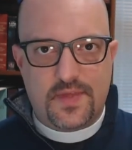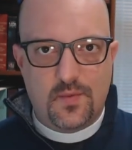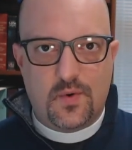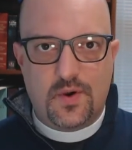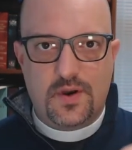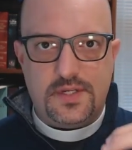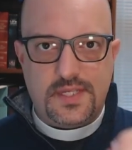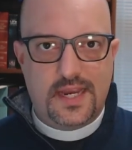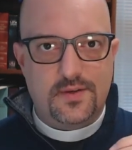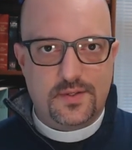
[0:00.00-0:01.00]
wore
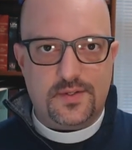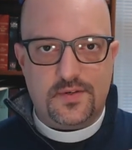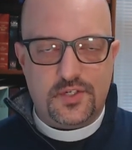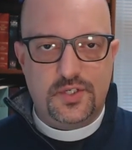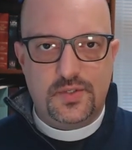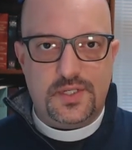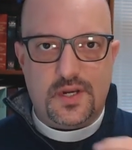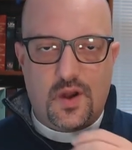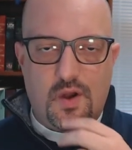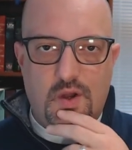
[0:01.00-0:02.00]
sandals or shoes at
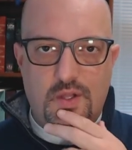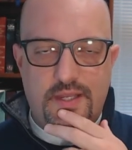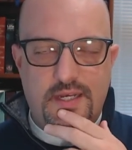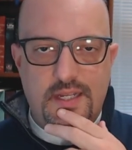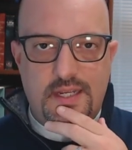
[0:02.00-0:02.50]
all, and